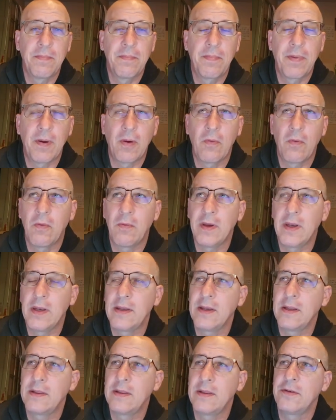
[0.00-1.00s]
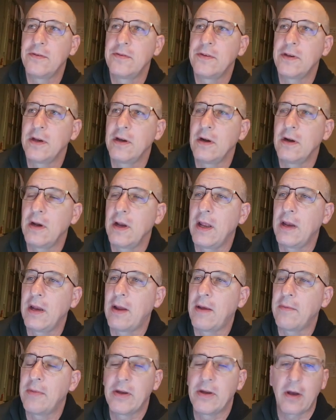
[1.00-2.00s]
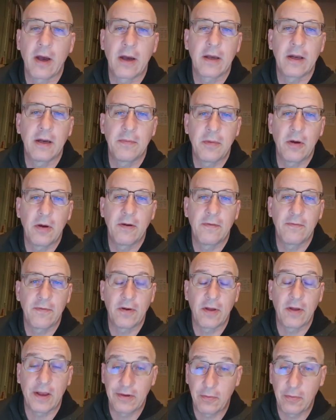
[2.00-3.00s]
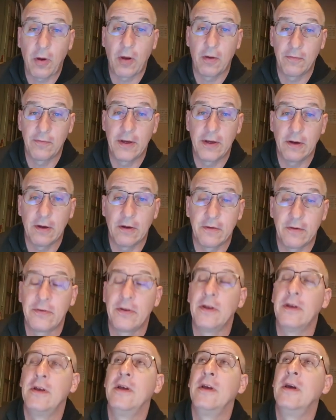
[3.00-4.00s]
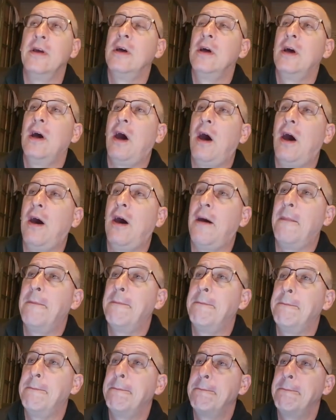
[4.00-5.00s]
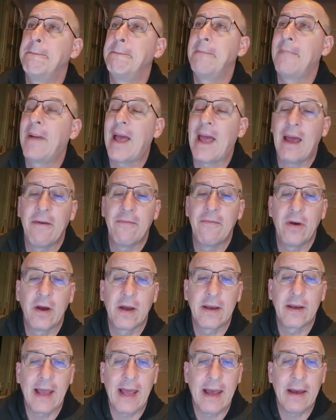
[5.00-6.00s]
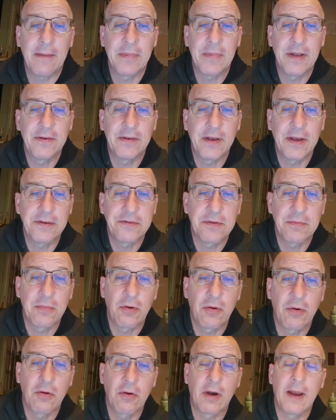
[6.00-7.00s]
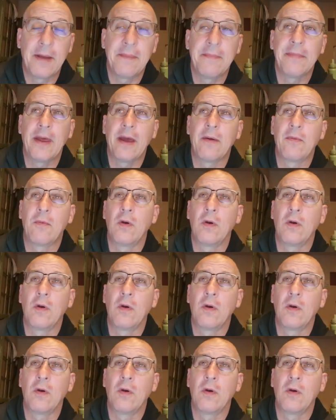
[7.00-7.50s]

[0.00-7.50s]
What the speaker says: But what we did this year, and I've been talking about it for like 12 years, have a compensation program that